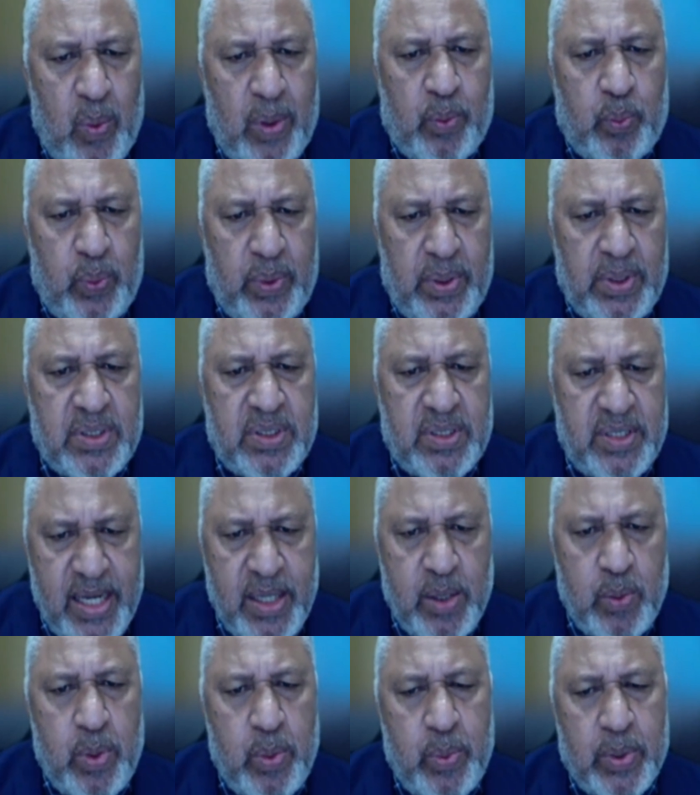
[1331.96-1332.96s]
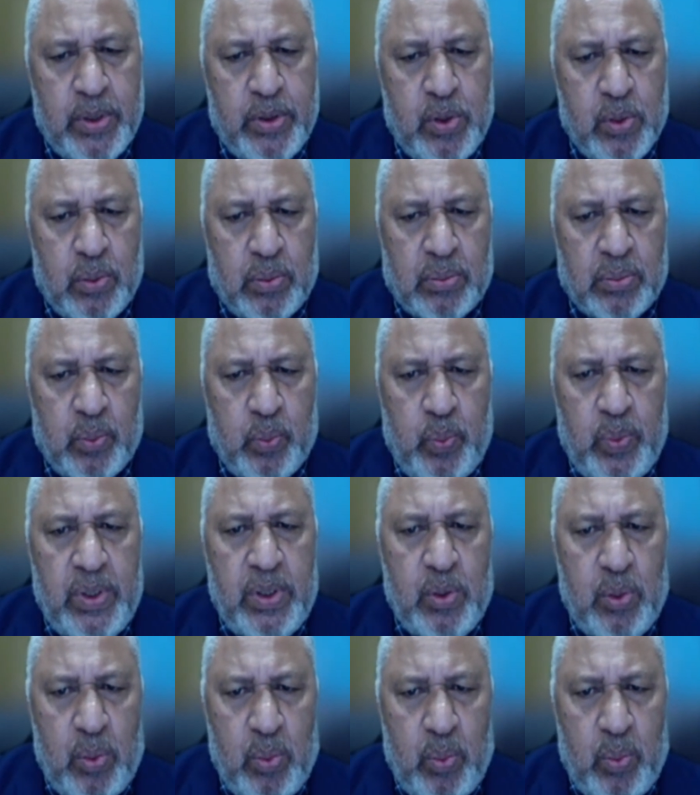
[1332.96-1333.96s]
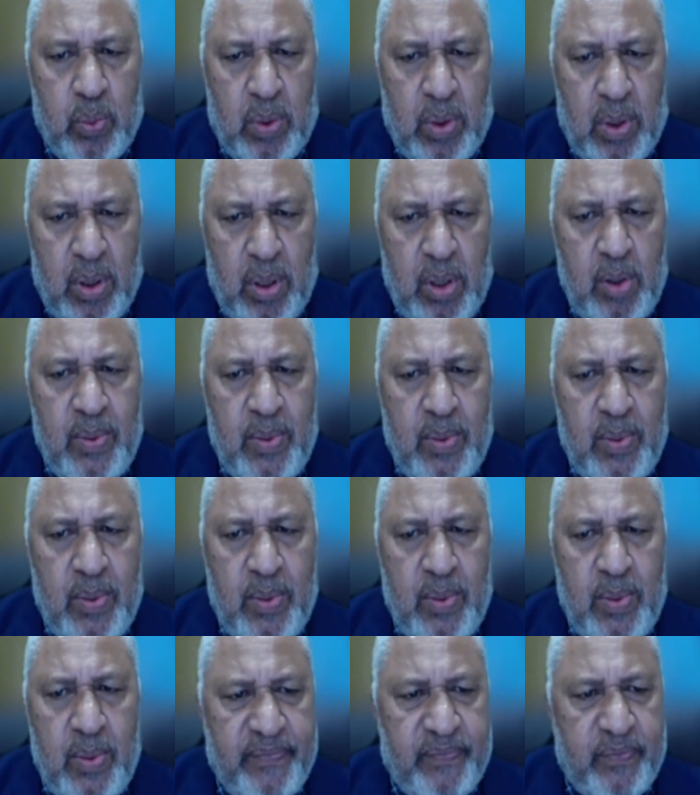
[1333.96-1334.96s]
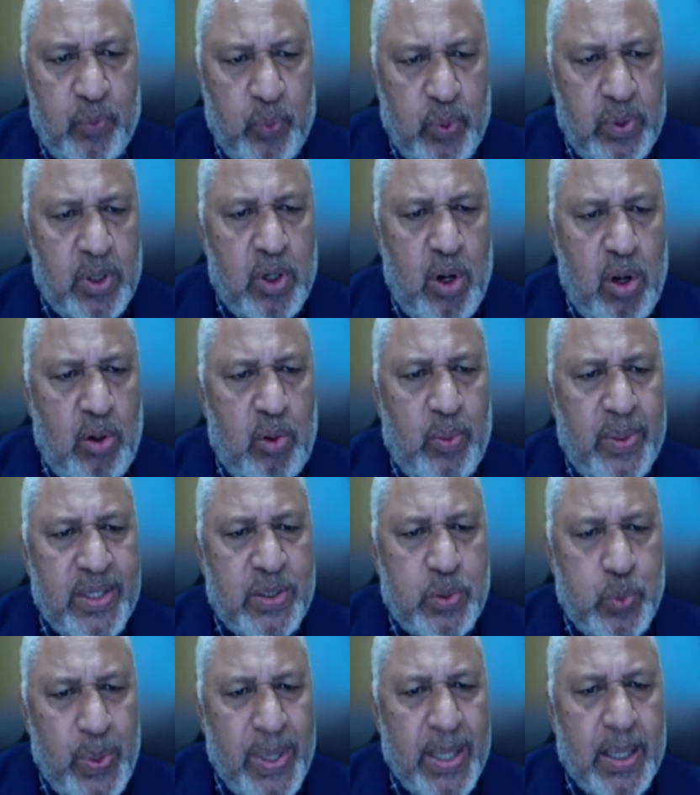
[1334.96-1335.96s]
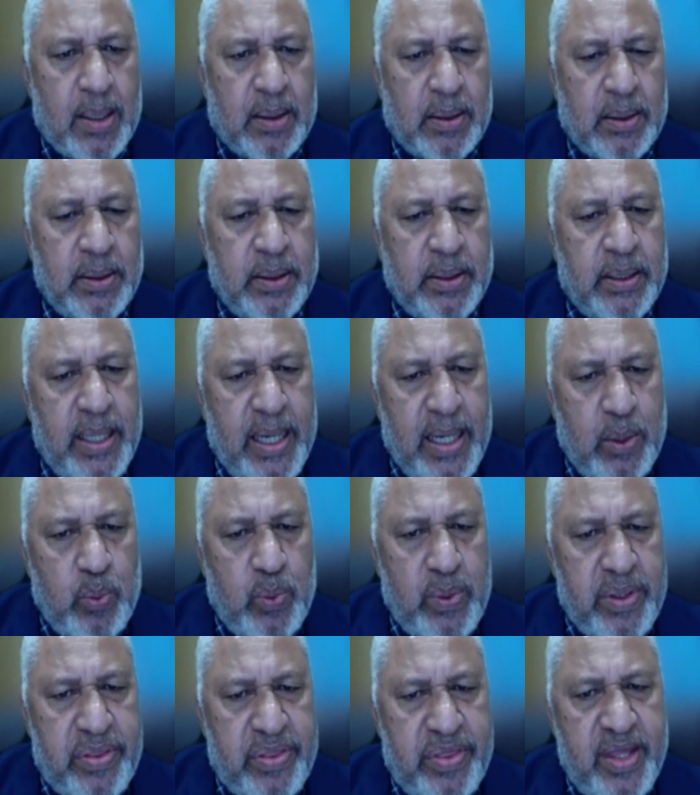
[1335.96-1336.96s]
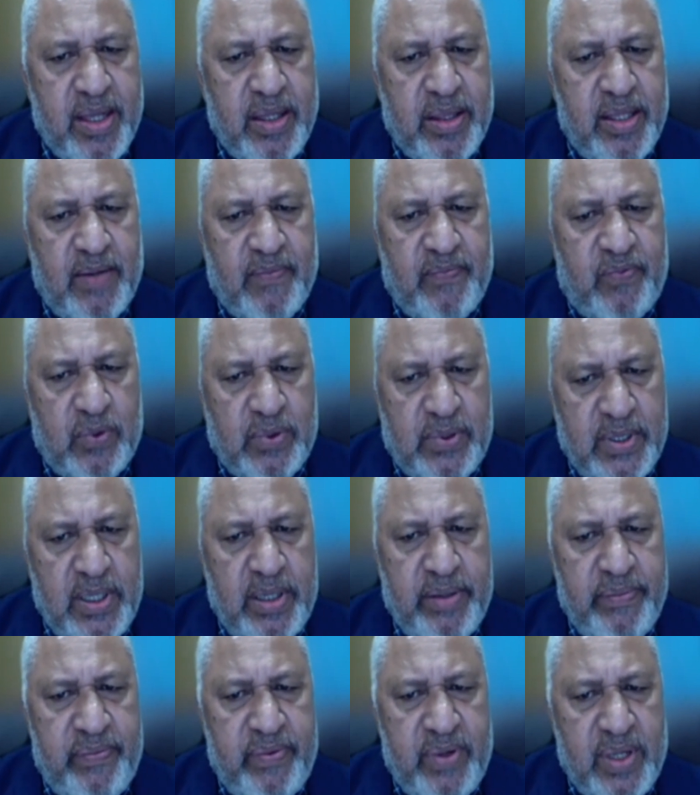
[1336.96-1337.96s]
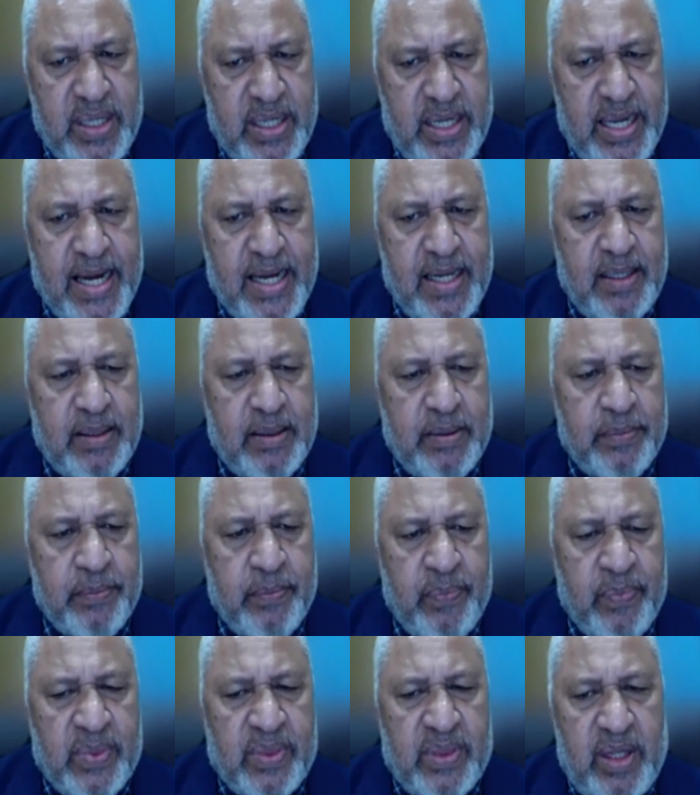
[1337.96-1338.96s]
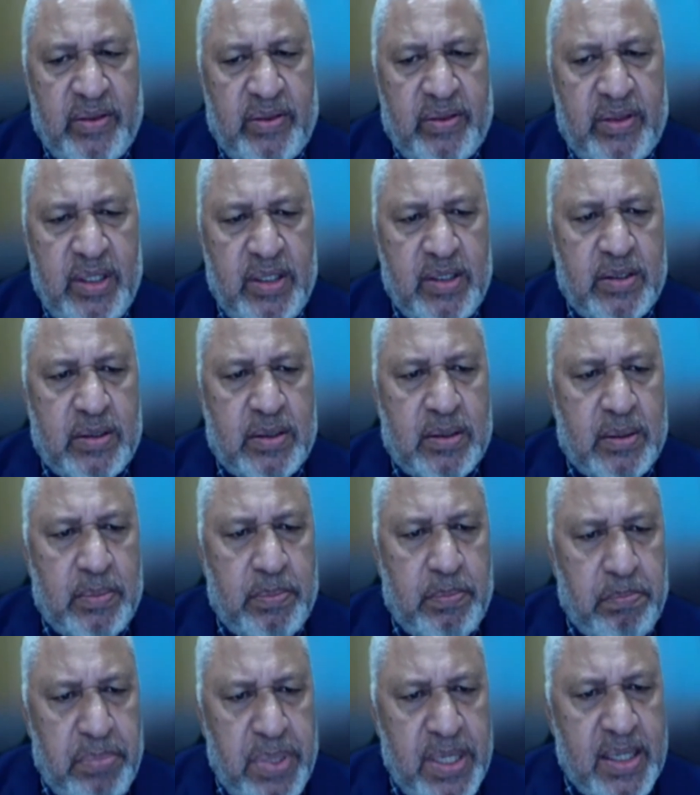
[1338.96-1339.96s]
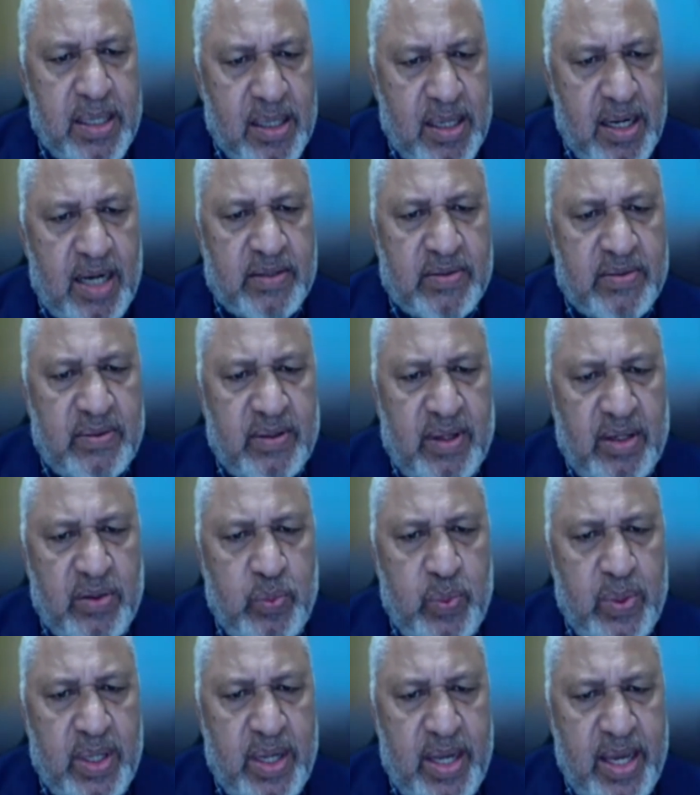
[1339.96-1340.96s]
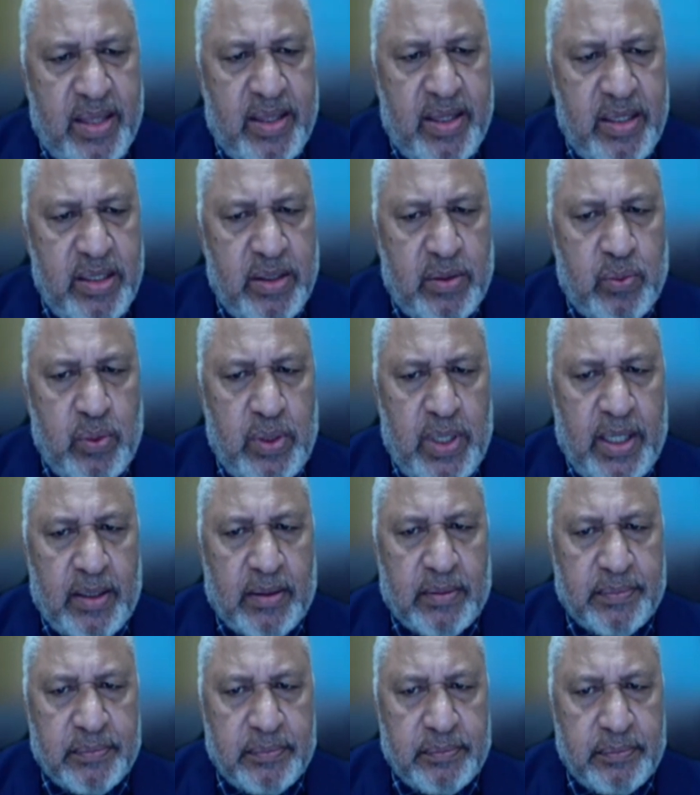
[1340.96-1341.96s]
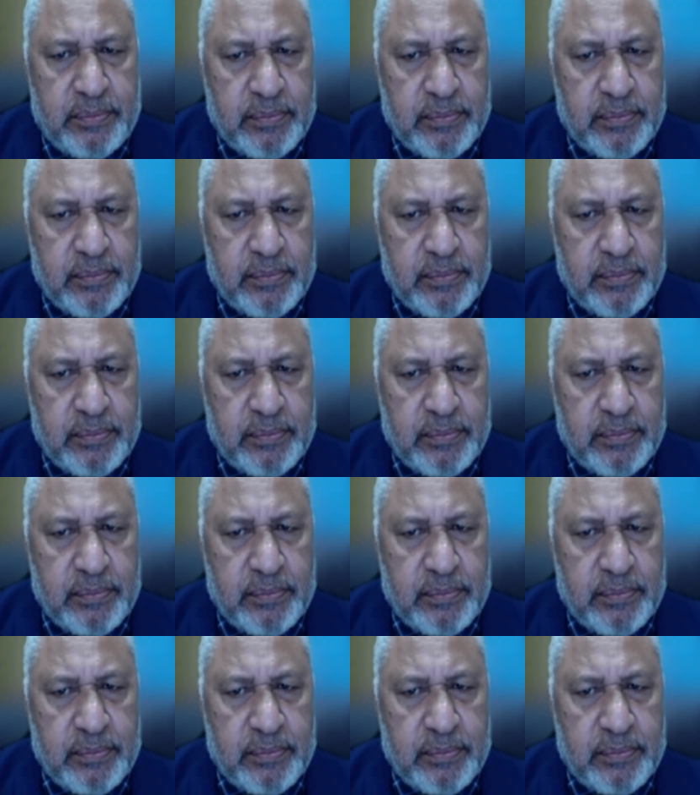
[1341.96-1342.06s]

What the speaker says: what we say we will do. We always have, we always will. And we thank them for delivering cane that is being crushed as we gather here today.